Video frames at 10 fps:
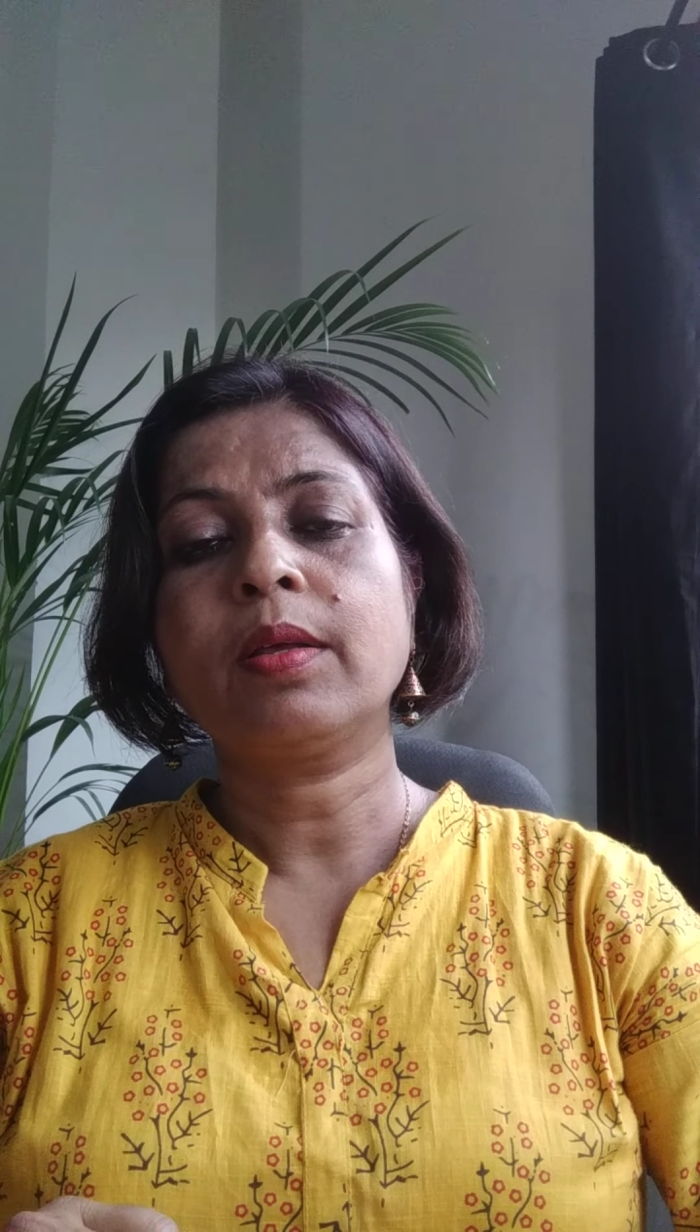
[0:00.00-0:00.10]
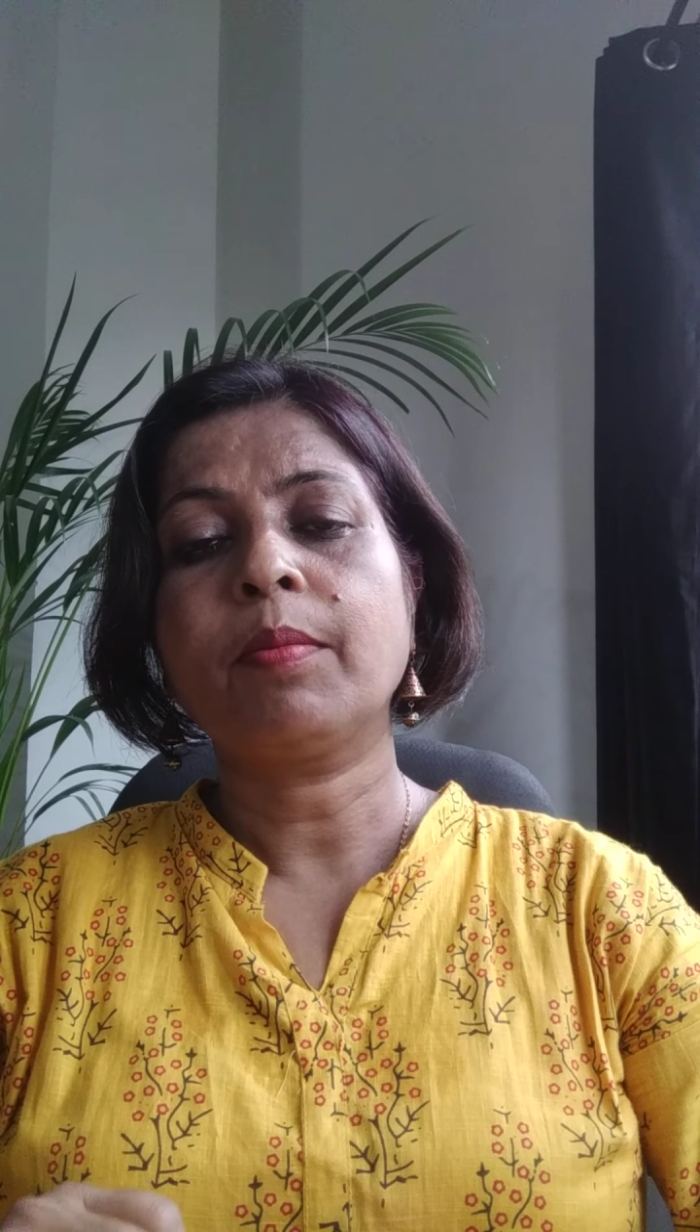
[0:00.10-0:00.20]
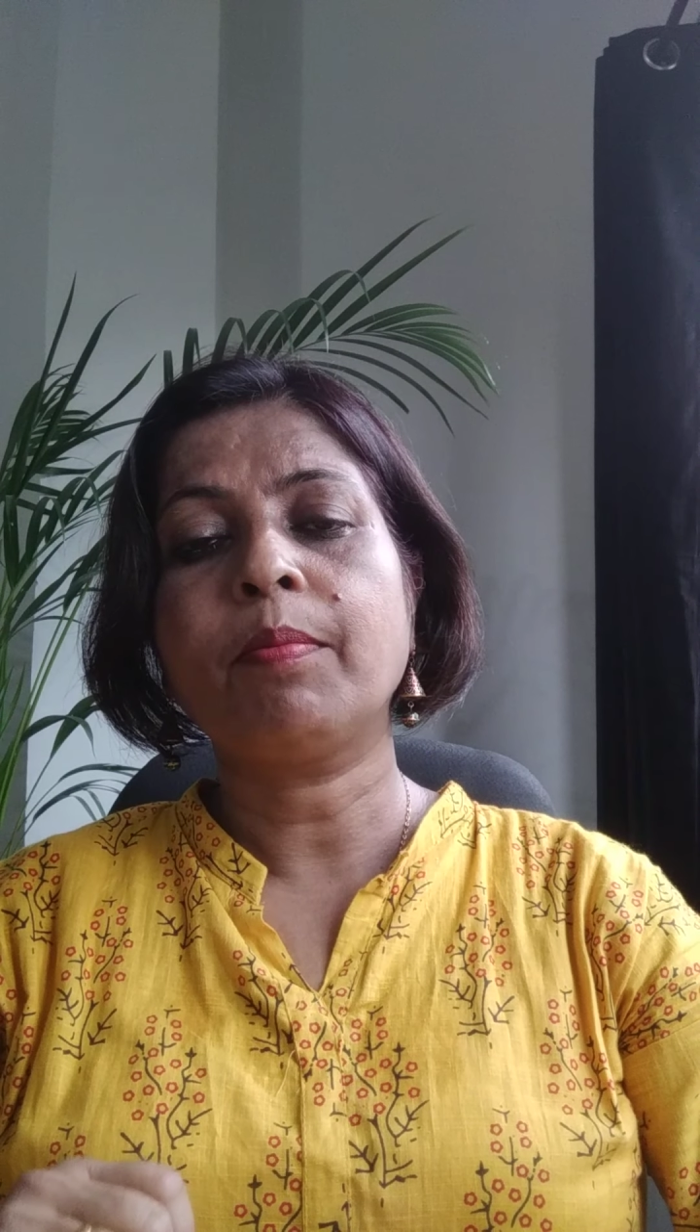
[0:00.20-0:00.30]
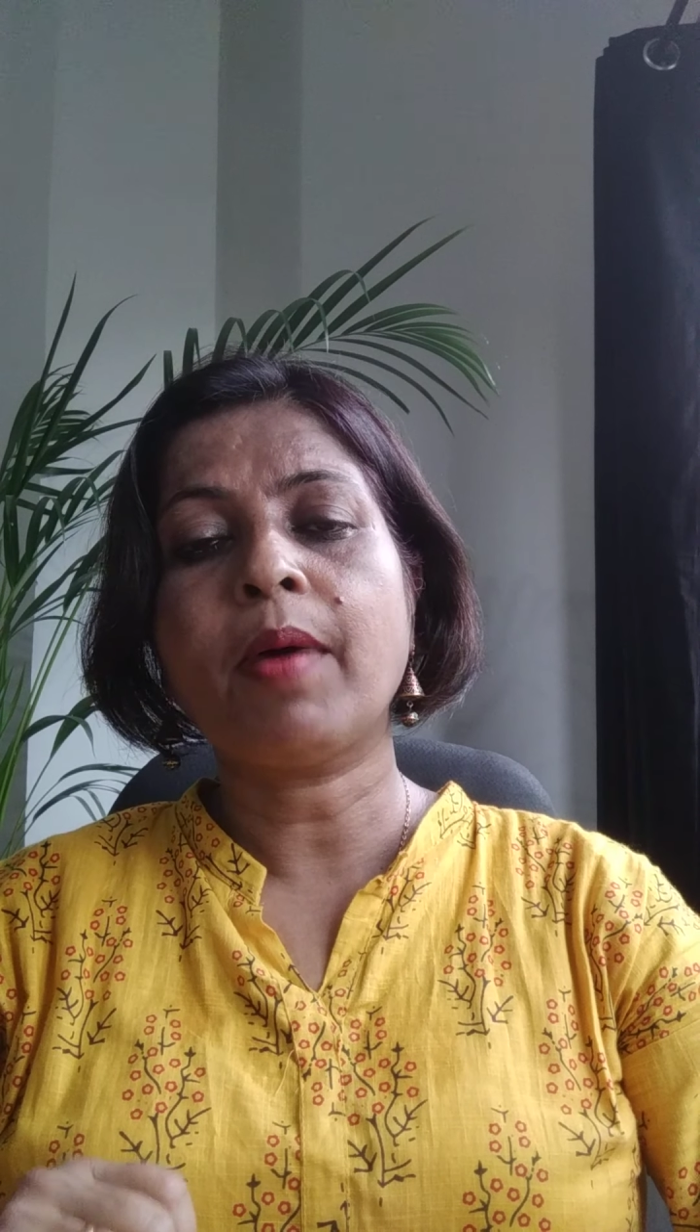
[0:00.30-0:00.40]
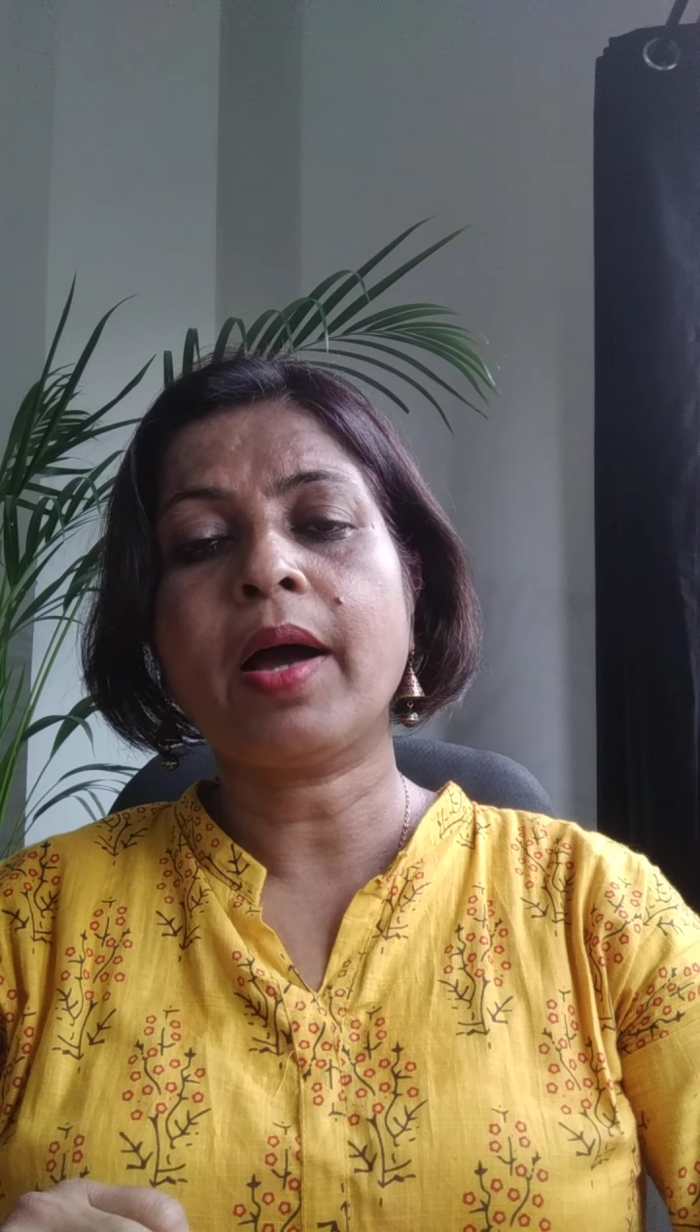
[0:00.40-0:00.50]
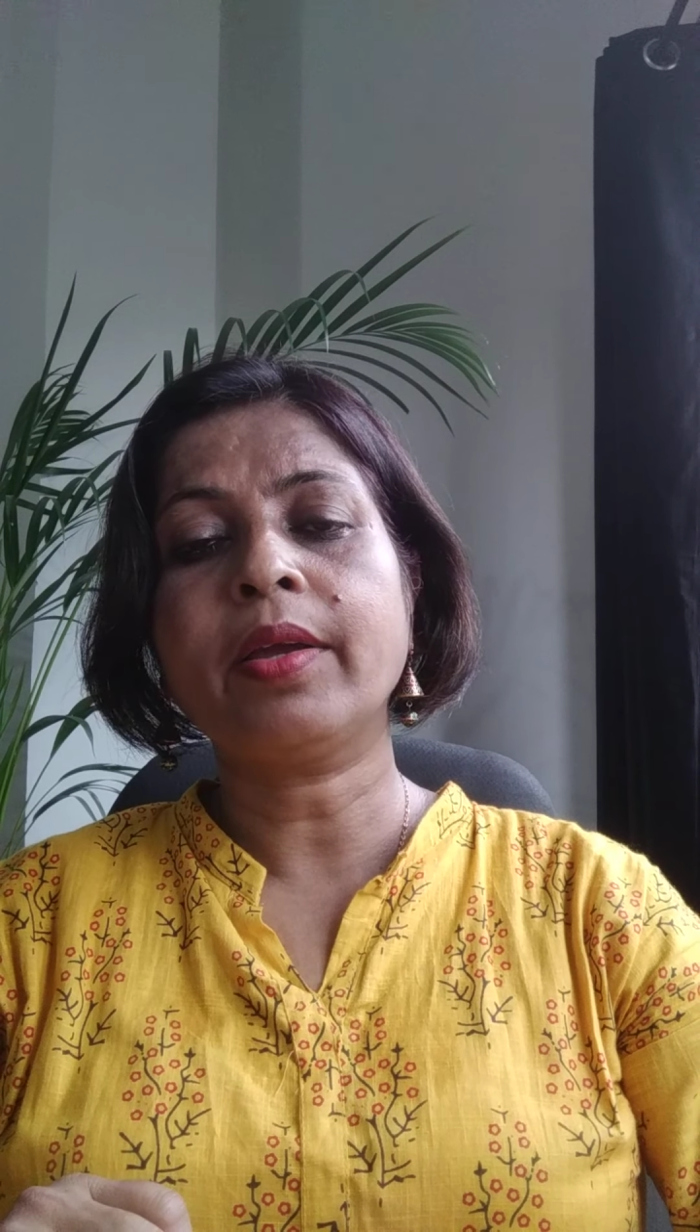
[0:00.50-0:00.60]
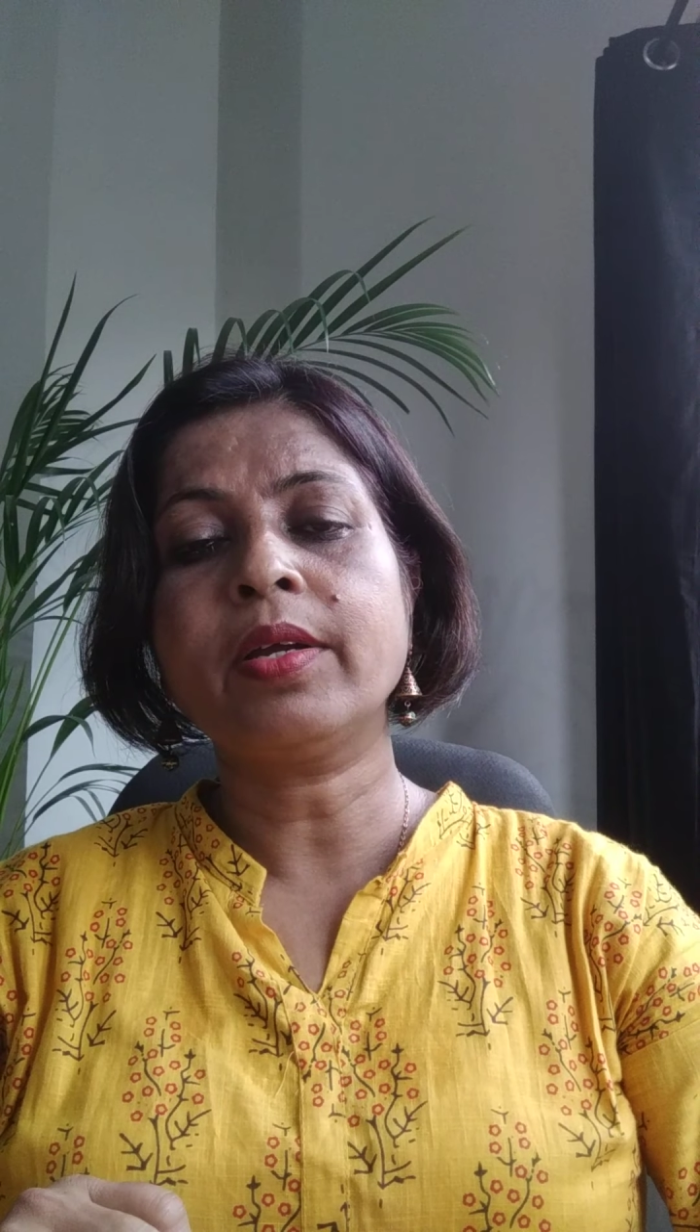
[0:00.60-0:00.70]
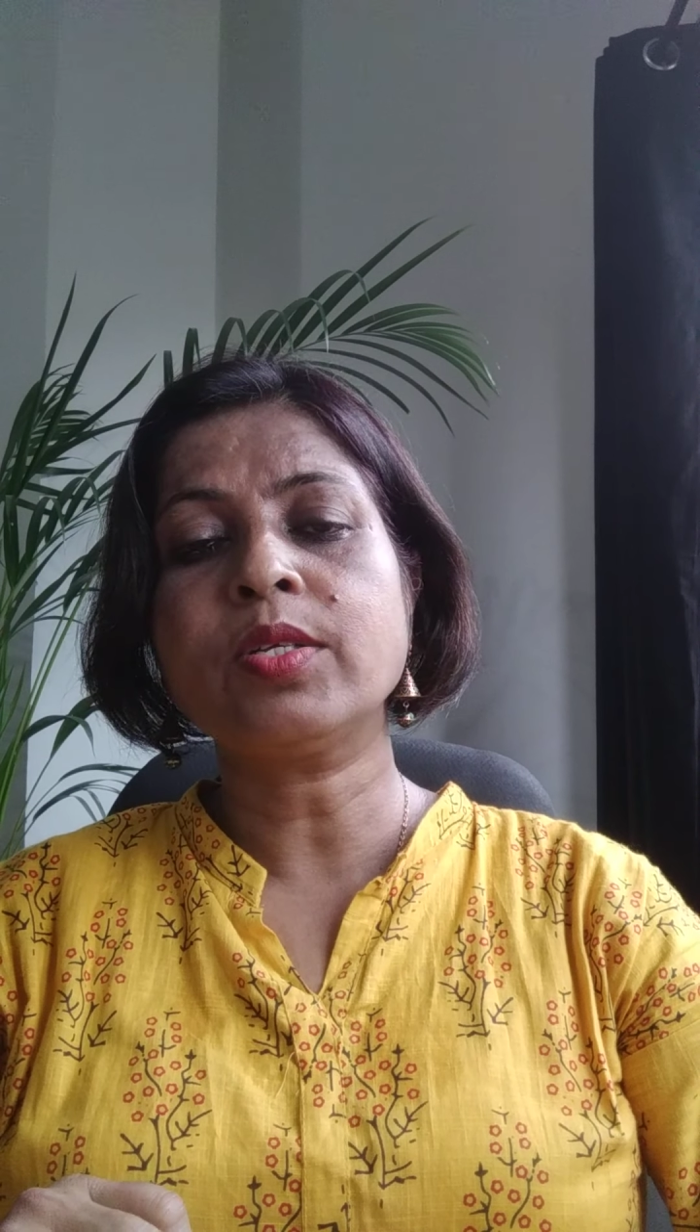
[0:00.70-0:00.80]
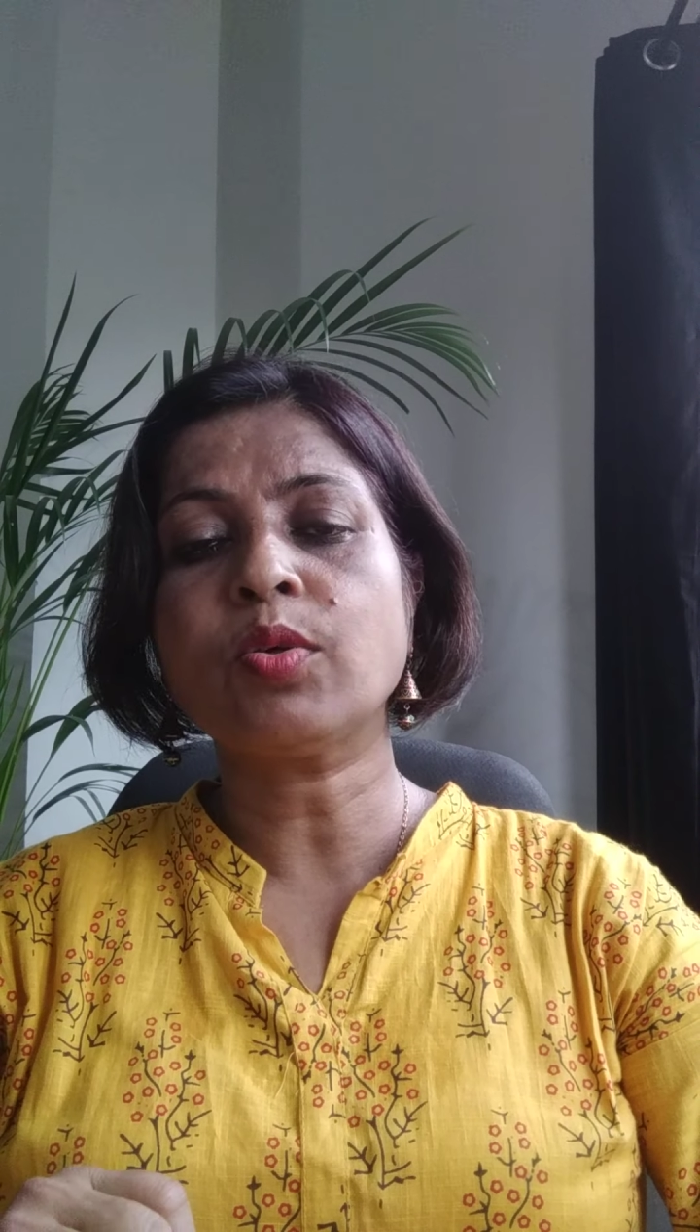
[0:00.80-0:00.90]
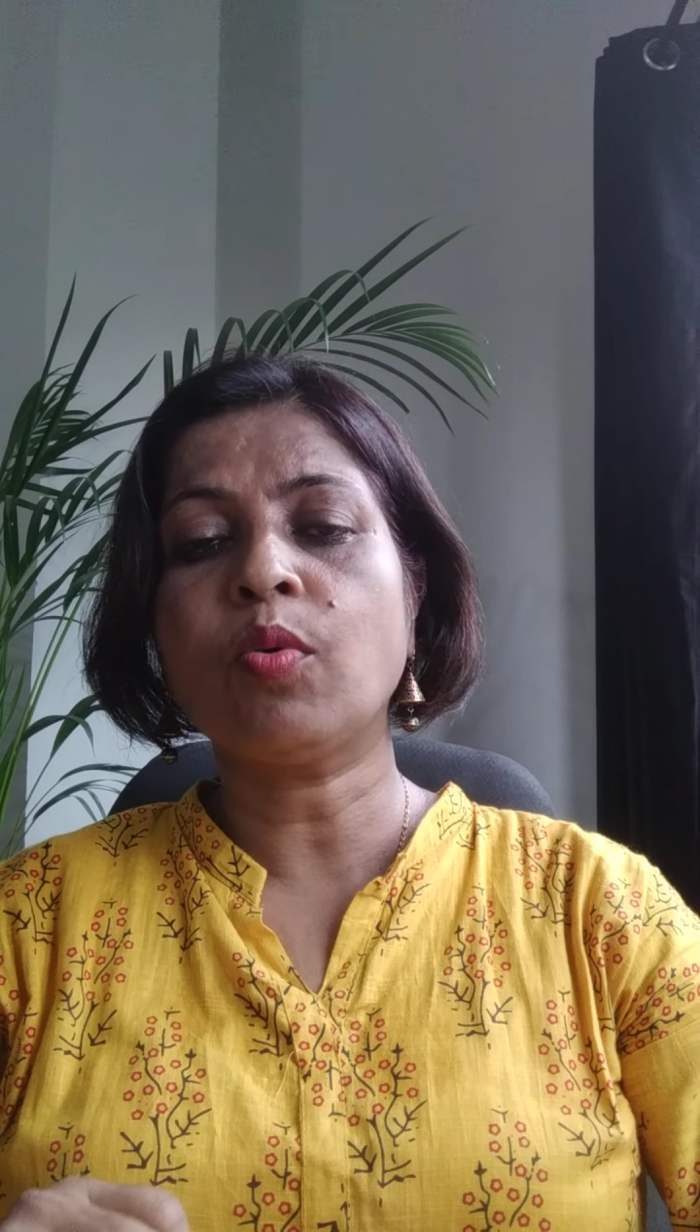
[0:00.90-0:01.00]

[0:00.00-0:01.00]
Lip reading: buyer's